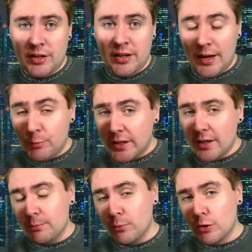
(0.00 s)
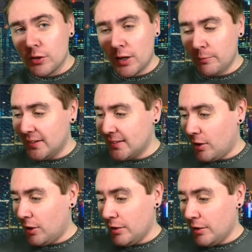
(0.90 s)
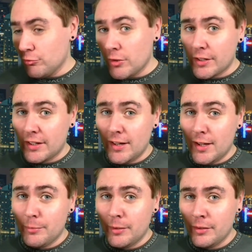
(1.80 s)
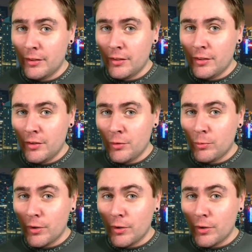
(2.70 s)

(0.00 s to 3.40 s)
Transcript: and we're getting more comments on Rocket Lab, well of